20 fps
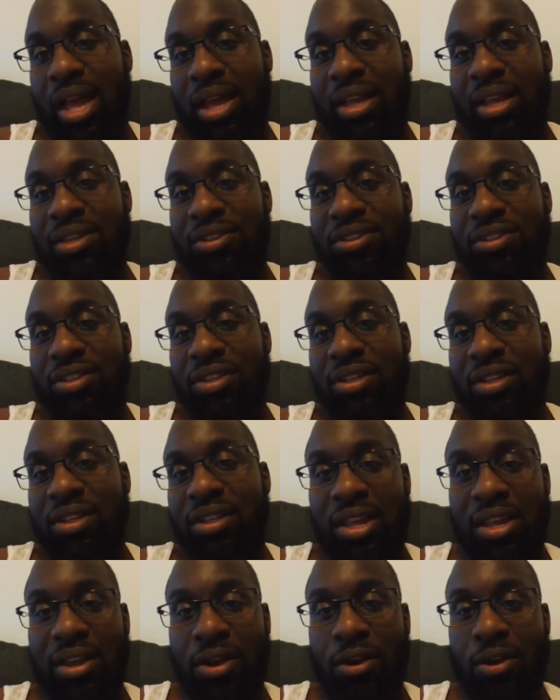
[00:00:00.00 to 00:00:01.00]
I guess
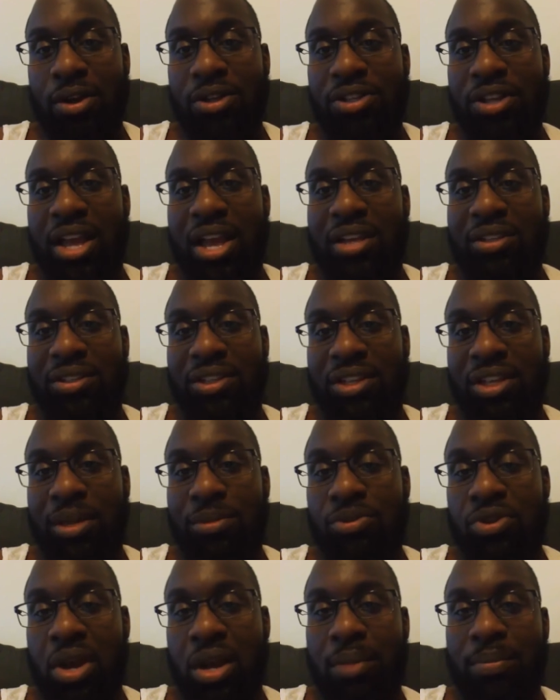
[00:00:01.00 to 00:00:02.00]
to encourage guys to
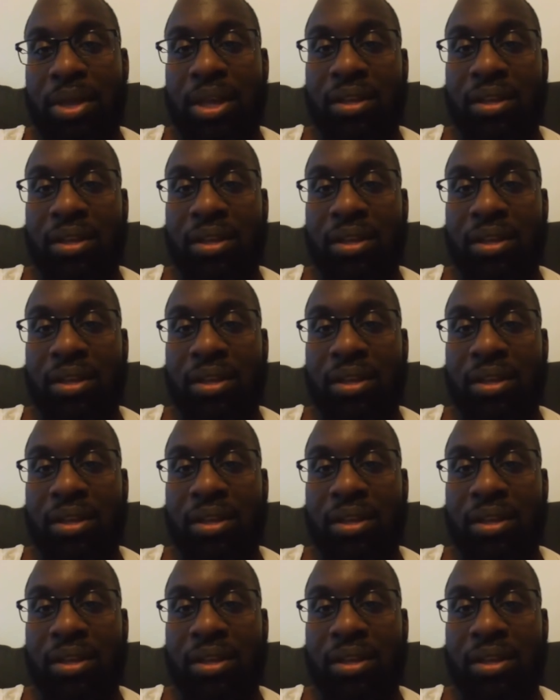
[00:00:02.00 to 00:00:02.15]
keep trying to